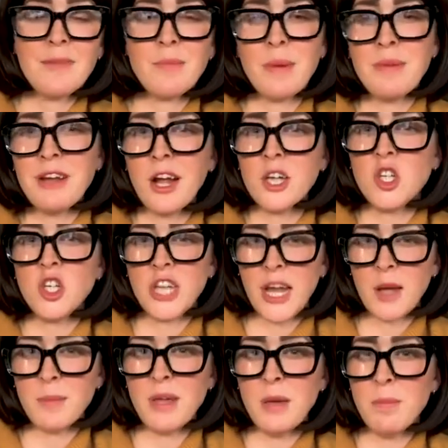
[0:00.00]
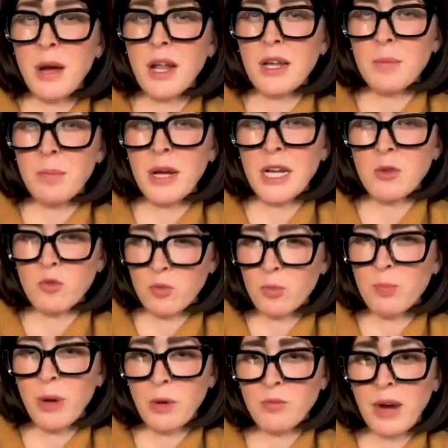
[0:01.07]
maybe not jammy,
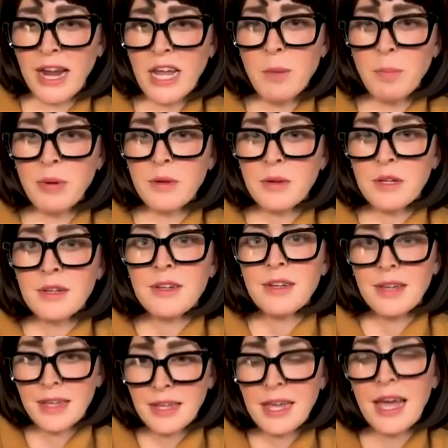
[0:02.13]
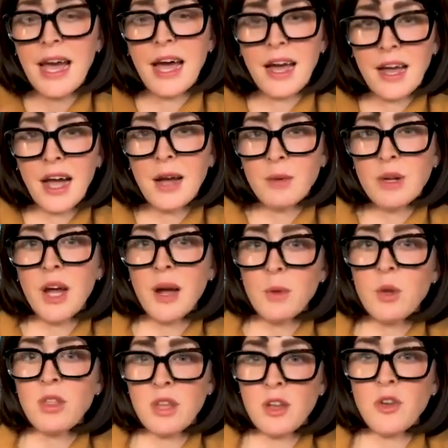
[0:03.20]
but ripe, yeah, I
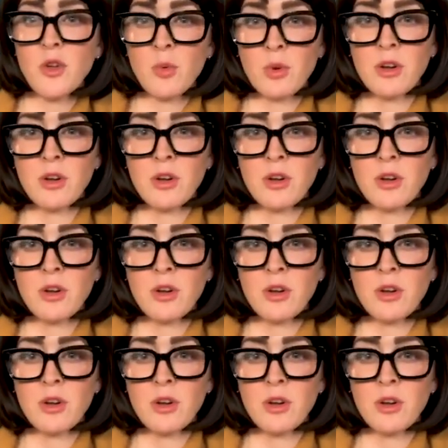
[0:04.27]
would think New